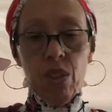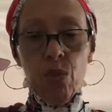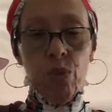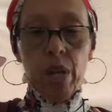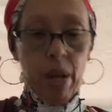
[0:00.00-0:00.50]

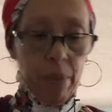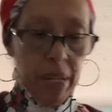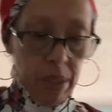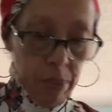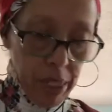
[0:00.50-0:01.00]
We're not
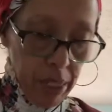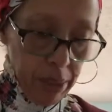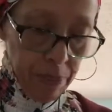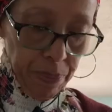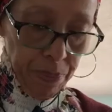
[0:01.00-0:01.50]
making money,
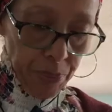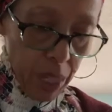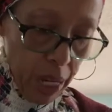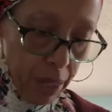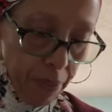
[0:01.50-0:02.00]

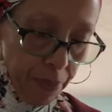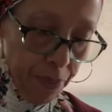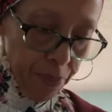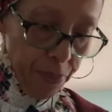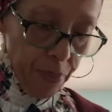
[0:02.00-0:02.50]
okay?
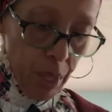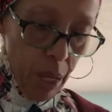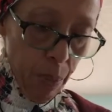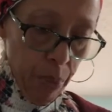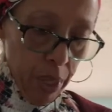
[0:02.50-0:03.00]

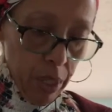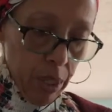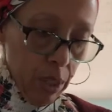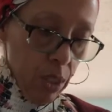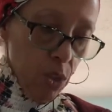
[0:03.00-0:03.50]
But
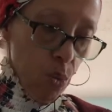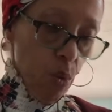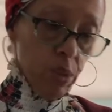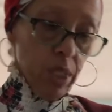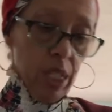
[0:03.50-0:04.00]
you
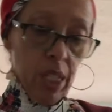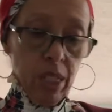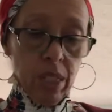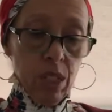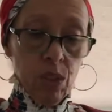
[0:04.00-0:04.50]
won't see
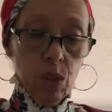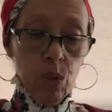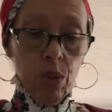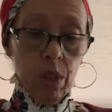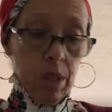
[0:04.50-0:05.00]
this in the
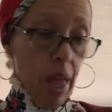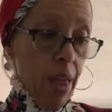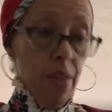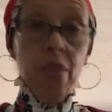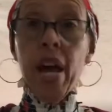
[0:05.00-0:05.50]
store.
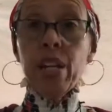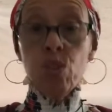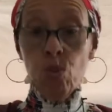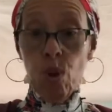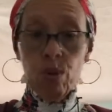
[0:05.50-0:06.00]
That
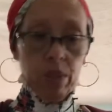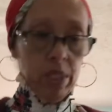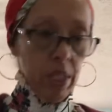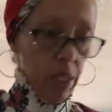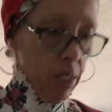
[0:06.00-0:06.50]
you won't
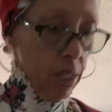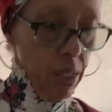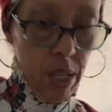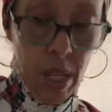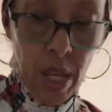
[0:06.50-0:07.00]
see.
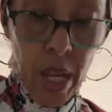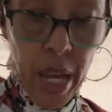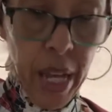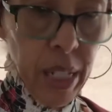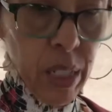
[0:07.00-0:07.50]

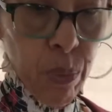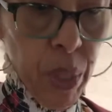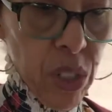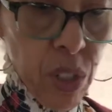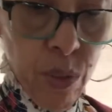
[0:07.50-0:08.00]
And
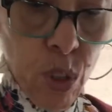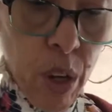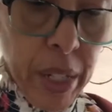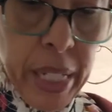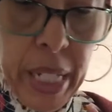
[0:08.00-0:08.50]
especially if you're
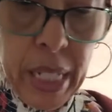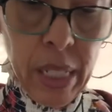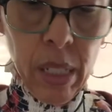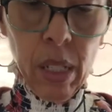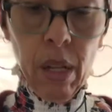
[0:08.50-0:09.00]
talking kids
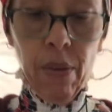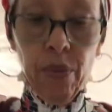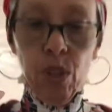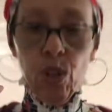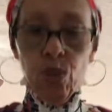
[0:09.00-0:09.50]
stuff.
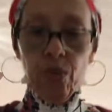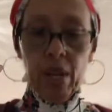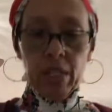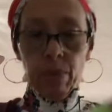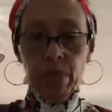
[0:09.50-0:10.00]
You
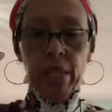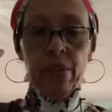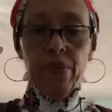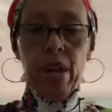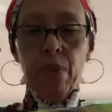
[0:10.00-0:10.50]
find some kid
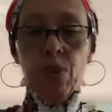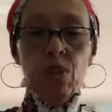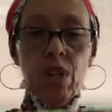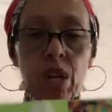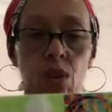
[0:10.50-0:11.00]
fabric,
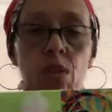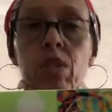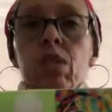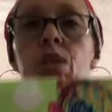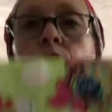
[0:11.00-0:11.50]
you're not going
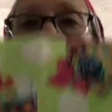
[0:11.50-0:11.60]
to.